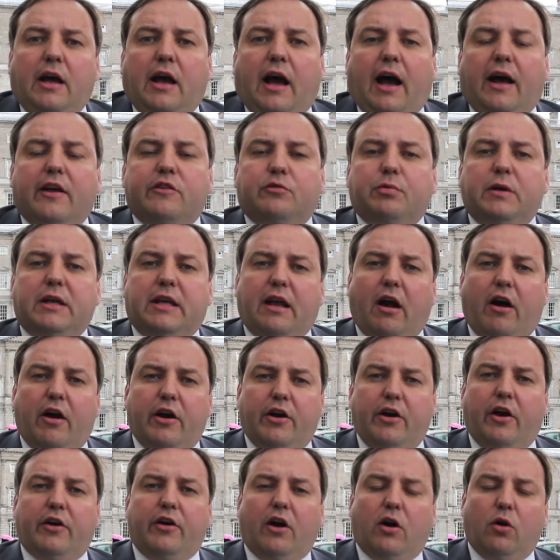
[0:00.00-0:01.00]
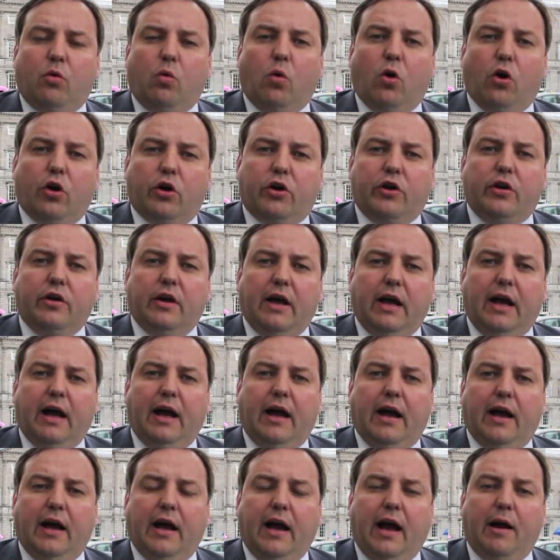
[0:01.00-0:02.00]
As we carried out our work
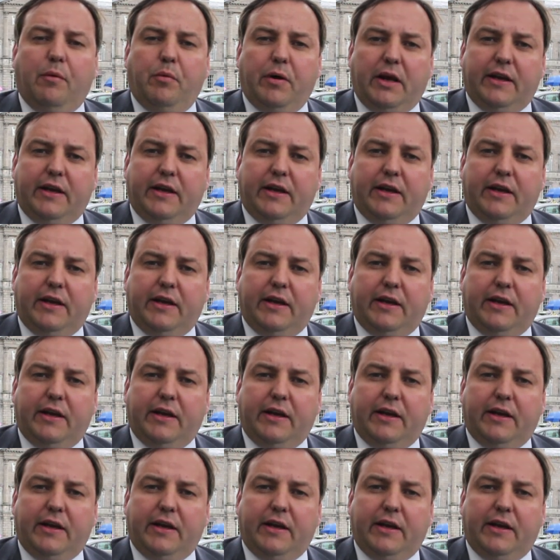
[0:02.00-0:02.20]
and